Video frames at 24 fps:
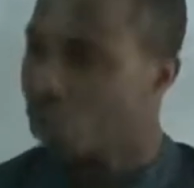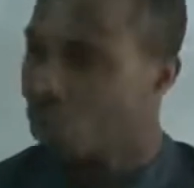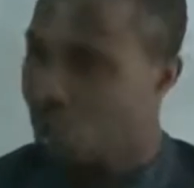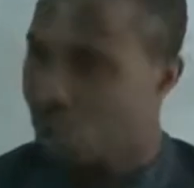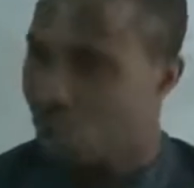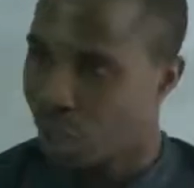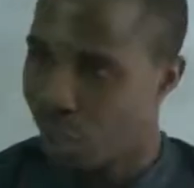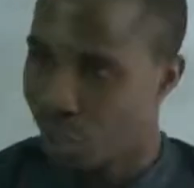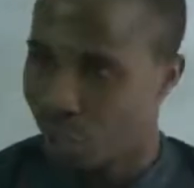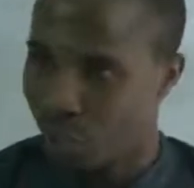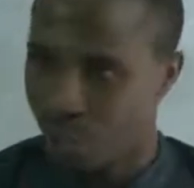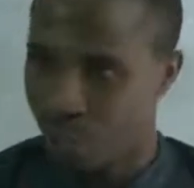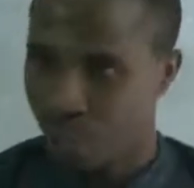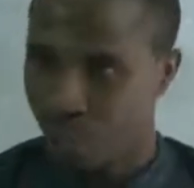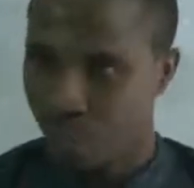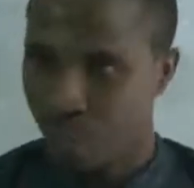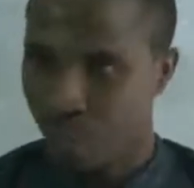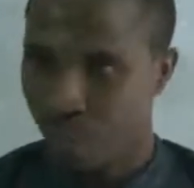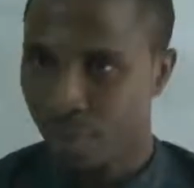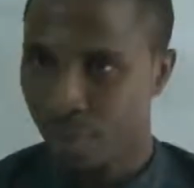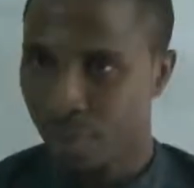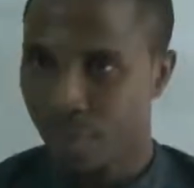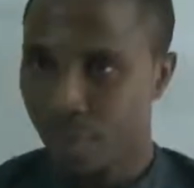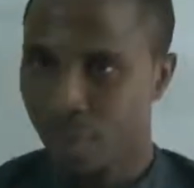to share.
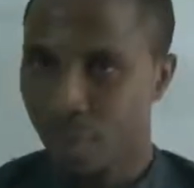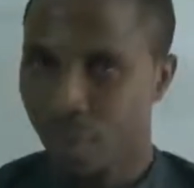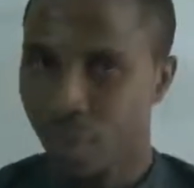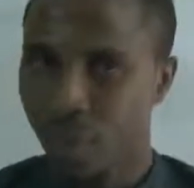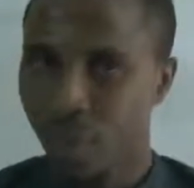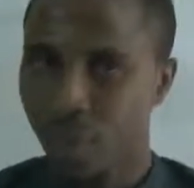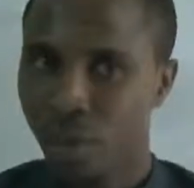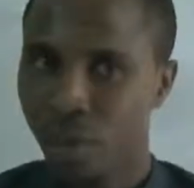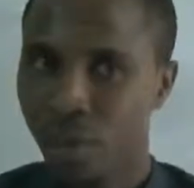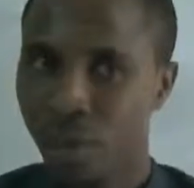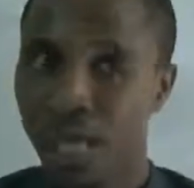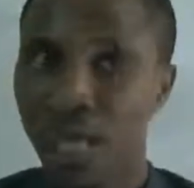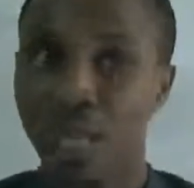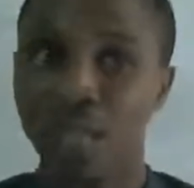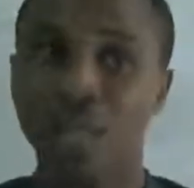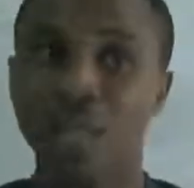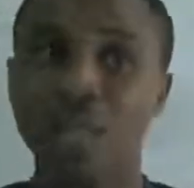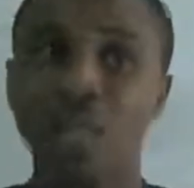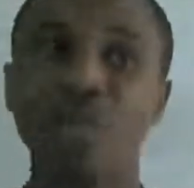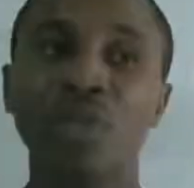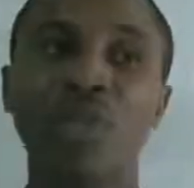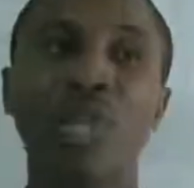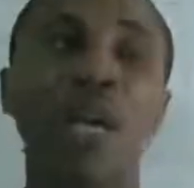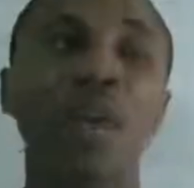That is
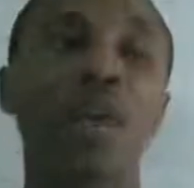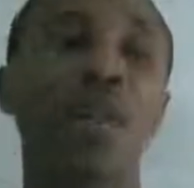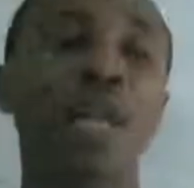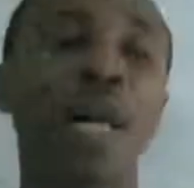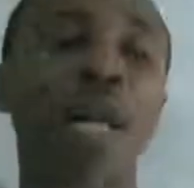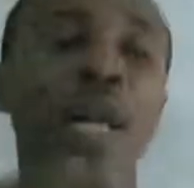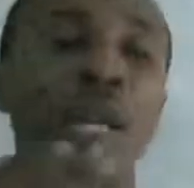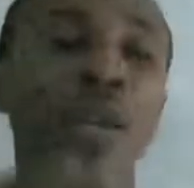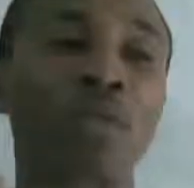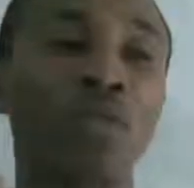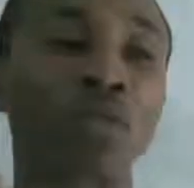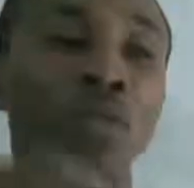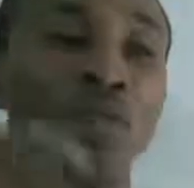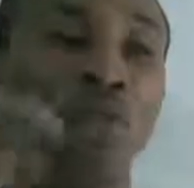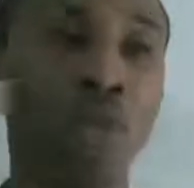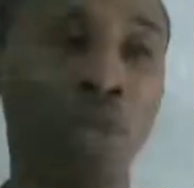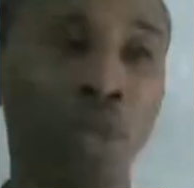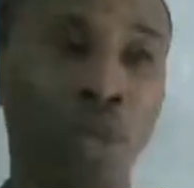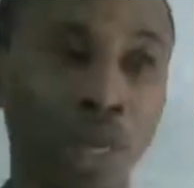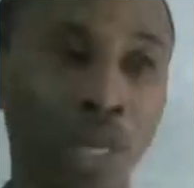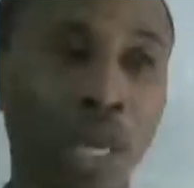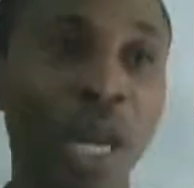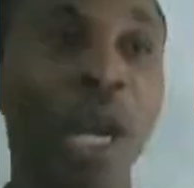even another level beyond.